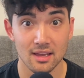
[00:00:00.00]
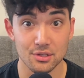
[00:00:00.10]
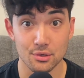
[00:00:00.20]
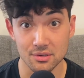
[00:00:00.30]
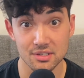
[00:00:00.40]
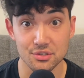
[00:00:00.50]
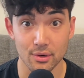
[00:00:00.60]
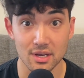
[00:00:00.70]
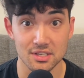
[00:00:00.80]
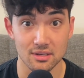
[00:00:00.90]
in your
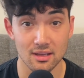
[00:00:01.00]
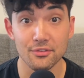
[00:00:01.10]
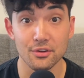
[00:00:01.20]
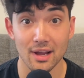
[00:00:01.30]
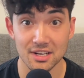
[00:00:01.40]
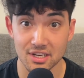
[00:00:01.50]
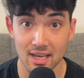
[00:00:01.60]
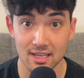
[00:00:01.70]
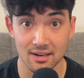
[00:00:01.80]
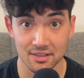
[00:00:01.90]
situation if you're
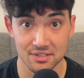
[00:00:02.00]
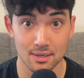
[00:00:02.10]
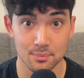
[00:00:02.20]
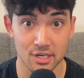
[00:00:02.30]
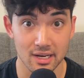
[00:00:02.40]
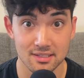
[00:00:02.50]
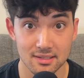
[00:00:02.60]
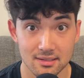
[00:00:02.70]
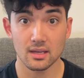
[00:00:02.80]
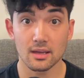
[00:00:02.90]
educated on the
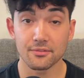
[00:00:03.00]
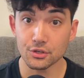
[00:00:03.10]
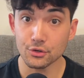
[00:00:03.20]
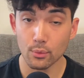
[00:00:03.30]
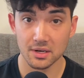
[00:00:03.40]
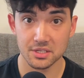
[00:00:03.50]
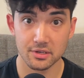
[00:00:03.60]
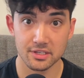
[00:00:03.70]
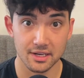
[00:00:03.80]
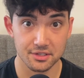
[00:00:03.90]
subject. If you want to
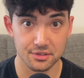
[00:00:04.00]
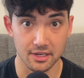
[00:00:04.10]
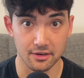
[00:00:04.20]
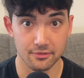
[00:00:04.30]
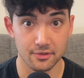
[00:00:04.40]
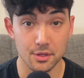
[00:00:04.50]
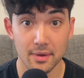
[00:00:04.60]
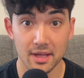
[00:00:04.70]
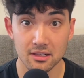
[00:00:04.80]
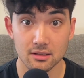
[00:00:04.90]
protect yourself from the
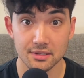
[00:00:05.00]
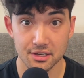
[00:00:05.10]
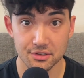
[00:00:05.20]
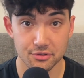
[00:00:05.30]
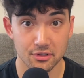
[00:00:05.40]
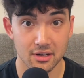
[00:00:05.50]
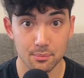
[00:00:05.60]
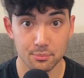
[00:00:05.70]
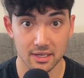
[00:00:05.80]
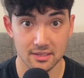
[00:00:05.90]
medical industrial
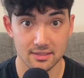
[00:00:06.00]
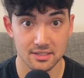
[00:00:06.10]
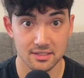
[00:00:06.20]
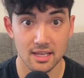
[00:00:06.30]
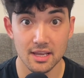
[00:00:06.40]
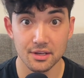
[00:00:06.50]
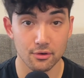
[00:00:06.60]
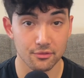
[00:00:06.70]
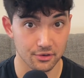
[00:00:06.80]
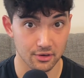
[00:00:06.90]
complex that has taken
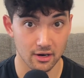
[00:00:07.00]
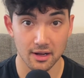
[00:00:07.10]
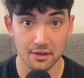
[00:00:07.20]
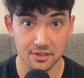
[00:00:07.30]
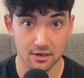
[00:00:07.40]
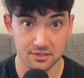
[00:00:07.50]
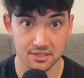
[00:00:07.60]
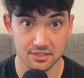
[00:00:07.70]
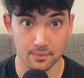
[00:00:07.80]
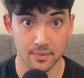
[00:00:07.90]
over our healthcare
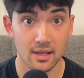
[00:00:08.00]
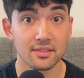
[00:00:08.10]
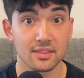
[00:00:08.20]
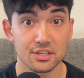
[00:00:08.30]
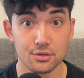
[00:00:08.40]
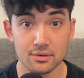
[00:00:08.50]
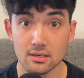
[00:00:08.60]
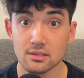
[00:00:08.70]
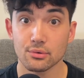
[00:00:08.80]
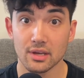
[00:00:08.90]
system, then you
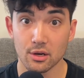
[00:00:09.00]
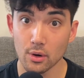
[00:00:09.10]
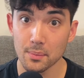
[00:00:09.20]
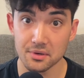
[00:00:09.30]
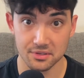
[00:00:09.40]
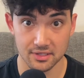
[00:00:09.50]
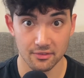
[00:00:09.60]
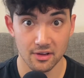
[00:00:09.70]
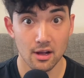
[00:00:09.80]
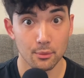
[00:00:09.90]
need to equip
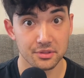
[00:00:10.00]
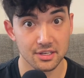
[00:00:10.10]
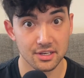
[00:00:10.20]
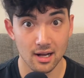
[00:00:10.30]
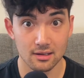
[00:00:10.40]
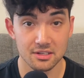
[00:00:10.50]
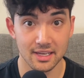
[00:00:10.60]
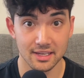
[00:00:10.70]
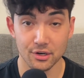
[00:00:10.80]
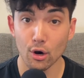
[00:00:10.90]
yourself with the knowledge
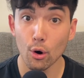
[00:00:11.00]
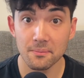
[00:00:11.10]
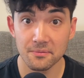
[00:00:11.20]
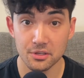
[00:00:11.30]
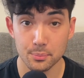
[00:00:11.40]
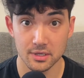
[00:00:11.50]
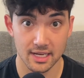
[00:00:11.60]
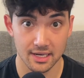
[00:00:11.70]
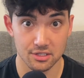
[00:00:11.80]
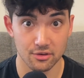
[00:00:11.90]
that can hopefully
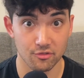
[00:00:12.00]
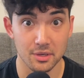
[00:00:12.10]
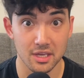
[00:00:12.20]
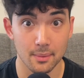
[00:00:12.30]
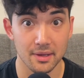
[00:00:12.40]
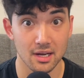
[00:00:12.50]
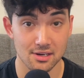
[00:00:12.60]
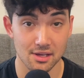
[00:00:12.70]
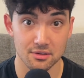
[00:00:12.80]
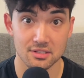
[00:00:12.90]
protect you from becoming
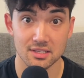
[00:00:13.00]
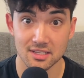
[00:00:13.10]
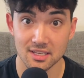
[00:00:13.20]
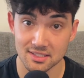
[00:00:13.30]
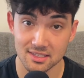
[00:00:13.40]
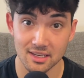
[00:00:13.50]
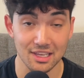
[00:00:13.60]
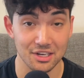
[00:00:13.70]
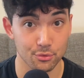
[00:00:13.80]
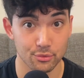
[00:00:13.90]
another statistic
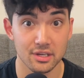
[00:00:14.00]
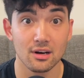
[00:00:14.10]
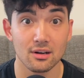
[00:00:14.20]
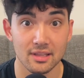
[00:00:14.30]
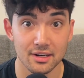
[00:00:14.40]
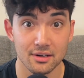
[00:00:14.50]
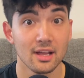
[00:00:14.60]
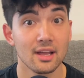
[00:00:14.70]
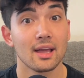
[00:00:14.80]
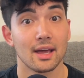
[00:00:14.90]
in a recall letter
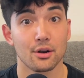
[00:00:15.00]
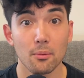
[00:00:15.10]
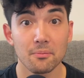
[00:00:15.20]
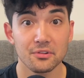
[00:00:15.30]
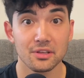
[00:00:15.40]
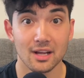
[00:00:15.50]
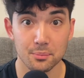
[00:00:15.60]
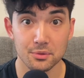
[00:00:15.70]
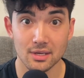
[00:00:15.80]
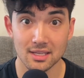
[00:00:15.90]
and hopefully
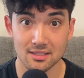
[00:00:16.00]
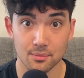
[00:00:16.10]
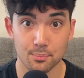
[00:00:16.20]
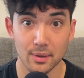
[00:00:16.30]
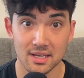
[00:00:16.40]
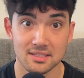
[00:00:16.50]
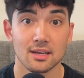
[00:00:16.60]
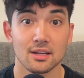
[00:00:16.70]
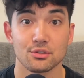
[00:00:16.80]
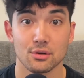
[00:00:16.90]
help you get to the
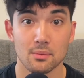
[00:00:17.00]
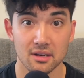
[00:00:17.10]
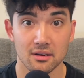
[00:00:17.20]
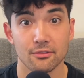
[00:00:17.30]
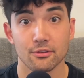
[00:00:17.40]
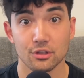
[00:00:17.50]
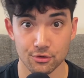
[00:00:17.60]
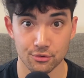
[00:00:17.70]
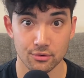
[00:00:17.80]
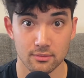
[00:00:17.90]
best treatment for
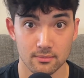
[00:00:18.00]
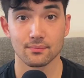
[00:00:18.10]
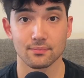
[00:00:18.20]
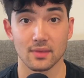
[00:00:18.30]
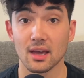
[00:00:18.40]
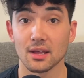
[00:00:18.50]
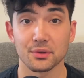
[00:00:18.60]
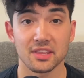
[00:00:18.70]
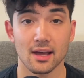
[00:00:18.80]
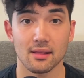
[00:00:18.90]
you. And
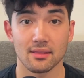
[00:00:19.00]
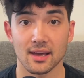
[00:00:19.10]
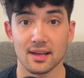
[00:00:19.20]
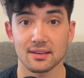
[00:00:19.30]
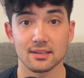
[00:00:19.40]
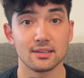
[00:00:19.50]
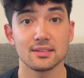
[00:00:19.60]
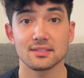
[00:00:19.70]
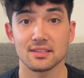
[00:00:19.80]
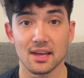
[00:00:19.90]
with that, that
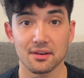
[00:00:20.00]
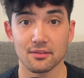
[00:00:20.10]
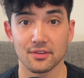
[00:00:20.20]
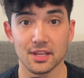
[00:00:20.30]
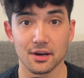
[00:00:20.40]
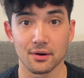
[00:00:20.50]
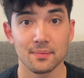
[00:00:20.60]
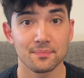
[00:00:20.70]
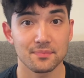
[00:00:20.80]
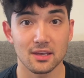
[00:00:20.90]
is the end of the video.
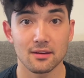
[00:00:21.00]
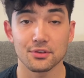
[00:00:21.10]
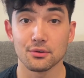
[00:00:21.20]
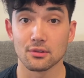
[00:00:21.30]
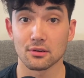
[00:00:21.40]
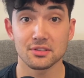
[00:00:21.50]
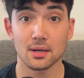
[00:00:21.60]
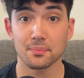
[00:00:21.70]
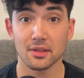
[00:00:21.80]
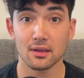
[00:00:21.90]
If you learned
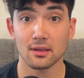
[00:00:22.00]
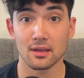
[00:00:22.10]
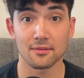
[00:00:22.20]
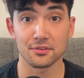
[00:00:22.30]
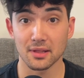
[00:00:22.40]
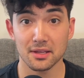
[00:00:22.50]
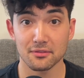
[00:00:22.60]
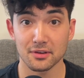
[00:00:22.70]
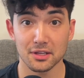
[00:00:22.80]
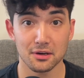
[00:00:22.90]
something, if you liked
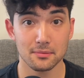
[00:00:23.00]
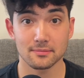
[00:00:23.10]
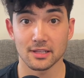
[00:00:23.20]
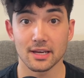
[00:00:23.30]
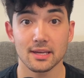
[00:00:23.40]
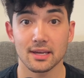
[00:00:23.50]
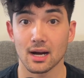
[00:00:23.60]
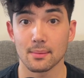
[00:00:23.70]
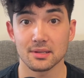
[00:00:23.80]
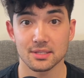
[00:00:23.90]
the video, like,
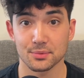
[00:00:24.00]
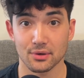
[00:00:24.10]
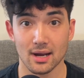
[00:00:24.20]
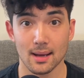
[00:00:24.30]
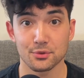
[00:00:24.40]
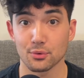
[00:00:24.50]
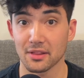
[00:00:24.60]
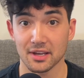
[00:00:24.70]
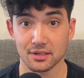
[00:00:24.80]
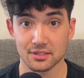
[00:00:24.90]
comment, subscribe, do
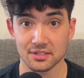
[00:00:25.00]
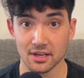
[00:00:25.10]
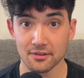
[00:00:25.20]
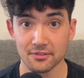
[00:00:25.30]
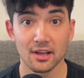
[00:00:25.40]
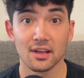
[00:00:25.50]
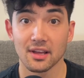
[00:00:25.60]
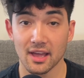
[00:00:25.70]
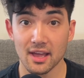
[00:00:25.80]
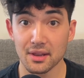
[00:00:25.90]
all that good stuff.
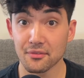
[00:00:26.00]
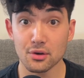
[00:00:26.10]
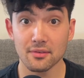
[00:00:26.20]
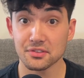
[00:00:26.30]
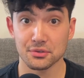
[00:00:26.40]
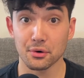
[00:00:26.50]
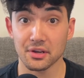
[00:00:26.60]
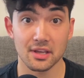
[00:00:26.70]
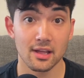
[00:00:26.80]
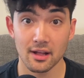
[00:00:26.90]
And if you have a
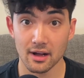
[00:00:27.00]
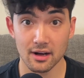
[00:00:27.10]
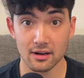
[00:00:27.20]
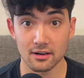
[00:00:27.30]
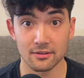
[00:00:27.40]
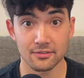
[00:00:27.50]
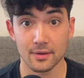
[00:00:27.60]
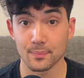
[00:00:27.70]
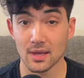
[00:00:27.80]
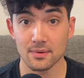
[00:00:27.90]
story of
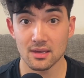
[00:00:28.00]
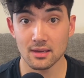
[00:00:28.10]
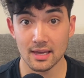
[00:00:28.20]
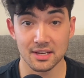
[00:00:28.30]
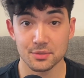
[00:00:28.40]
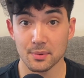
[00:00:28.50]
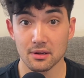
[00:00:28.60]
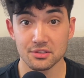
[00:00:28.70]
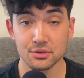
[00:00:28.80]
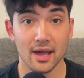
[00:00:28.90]
maybe an
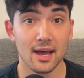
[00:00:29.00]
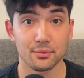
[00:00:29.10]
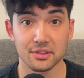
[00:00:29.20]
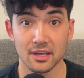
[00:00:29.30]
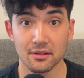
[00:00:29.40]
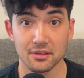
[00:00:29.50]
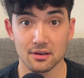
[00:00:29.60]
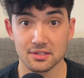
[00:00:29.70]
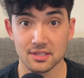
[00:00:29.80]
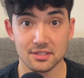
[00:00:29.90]
experience you had with the
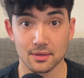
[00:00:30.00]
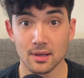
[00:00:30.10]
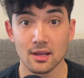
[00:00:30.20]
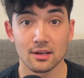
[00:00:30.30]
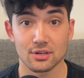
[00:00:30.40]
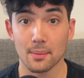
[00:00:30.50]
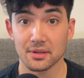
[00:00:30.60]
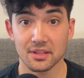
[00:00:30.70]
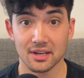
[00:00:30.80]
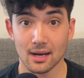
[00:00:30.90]
healthcare system, drop
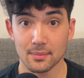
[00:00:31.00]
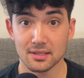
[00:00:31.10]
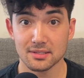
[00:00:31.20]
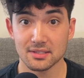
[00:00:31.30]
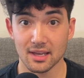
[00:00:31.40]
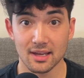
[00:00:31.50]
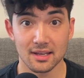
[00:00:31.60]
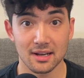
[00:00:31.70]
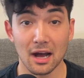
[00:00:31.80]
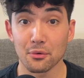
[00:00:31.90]
it in the comments
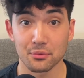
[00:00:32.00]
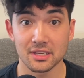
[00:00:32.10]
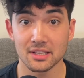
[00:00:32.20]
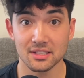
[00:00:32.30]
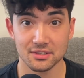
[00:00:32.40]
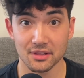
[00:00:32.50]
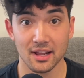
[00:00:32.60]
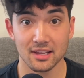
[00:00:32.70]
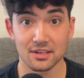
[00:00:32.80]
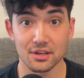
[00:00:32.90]
and I'll read it so that
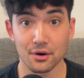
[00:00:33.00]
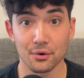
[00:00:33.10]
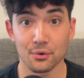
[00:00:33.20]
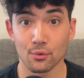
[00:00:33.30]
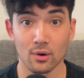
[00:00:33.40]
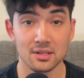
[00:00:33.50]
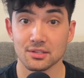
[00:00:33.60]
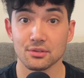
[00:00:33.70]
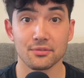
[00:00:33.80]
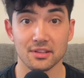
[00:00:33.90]
I can know what
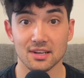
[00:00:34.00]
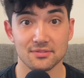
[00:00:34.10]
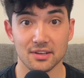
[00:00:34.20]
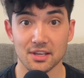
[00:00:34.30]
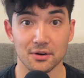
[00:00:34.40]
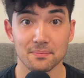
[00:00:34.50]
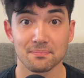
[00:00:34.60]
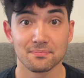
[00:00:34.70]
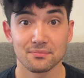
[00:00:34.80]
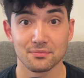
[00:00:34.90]
to do for the next video.
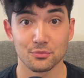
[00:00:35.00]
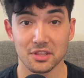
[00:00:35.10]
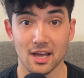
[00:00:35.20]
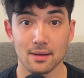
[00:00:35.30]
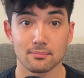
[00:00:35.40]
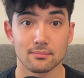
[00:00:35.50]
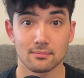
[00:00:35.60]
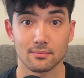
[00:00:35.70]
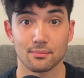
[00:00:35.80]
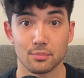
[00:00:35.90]
With that,
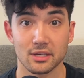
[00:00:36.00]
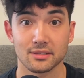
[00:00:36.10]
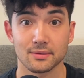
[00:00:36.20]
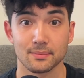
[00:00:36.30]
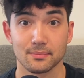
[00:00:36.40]
peace.